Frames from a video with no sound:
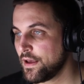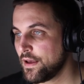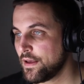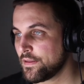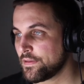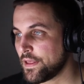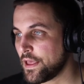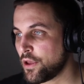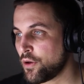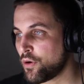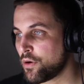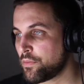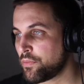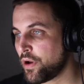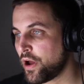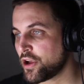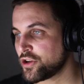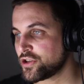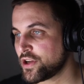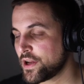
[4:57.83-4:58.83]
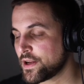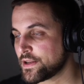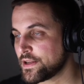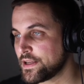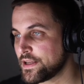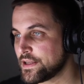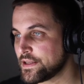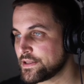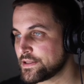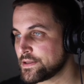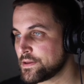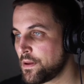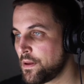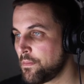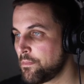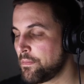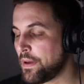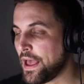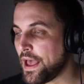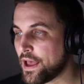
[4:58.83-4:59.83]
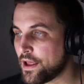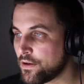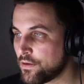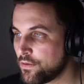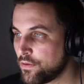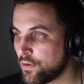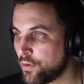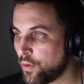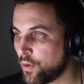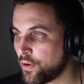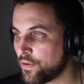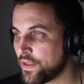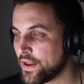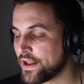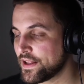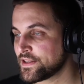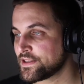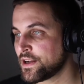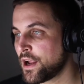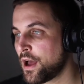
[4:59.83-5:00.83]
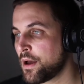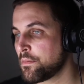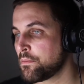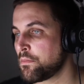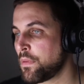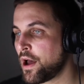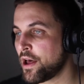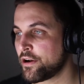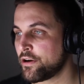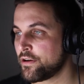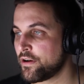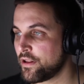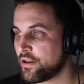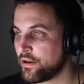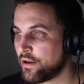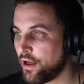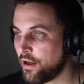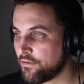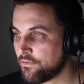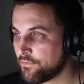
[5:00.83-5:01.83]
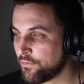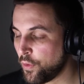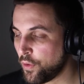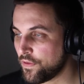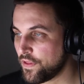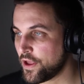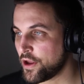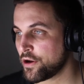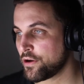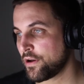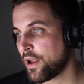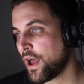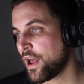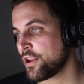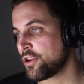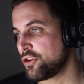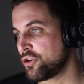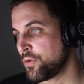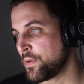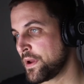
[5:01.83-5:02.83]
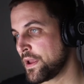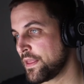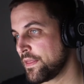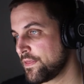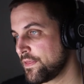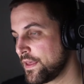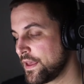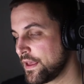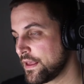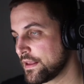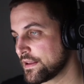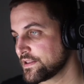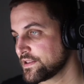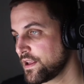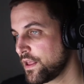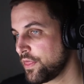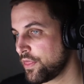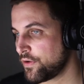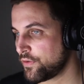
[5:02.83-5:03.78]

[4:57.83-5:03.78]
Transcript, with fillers: that your project is bad or that it's not modern enough or that you're not doing things the